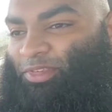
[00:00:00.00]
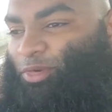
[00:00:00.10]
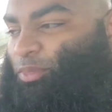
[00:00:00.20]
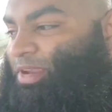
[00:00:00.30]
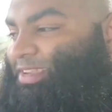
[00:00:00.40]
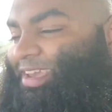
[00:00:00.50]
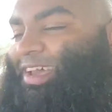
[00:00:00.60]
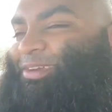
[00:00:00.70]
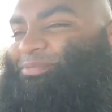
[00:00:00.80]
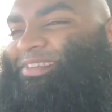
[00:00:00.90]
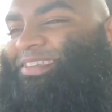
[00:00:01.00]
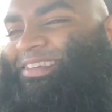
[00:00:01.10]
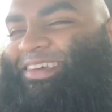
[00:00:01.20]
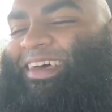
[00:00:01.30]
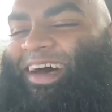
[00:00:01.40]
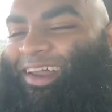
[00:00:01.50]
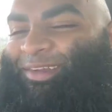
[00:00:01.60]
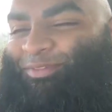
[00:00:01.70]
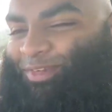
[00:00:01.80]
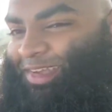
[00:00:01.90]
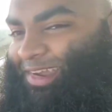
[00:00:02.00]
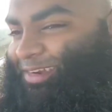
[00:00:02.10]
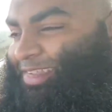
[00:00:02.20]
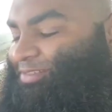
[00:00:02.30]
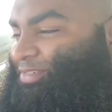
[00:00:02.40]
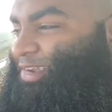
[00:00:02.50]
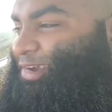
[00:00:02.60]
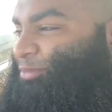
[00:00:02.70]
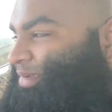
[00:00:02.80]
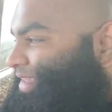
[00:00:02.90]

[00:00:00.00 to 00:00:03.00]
so many times. I don't know if you can hear it in the video,